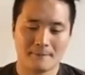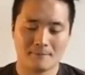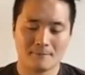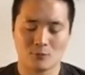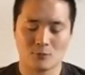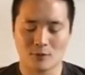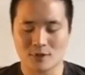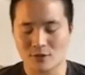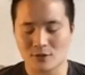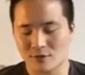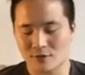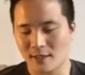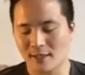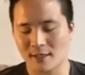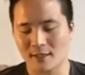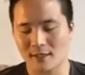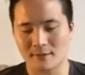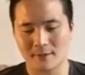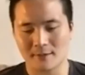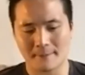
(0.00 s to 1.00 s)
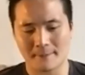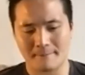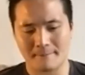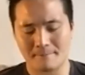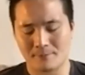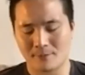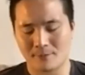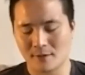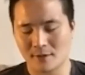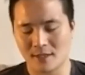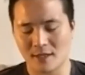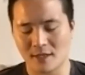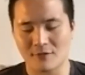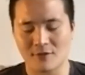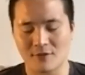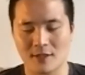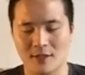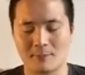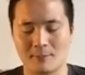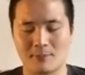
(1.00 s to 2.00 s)
what you're saying is
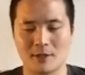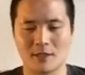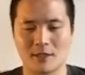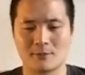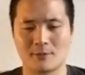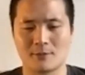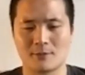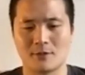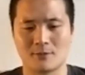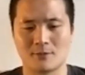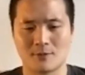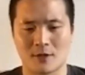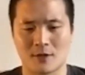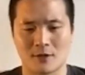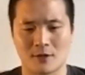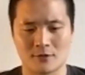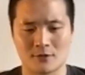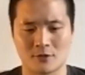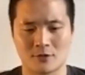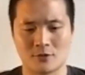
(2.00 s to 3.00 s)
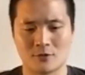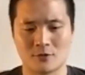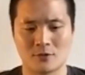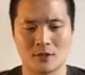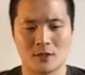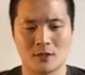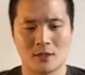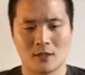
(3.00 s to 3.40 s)
definitely applicable in regards to,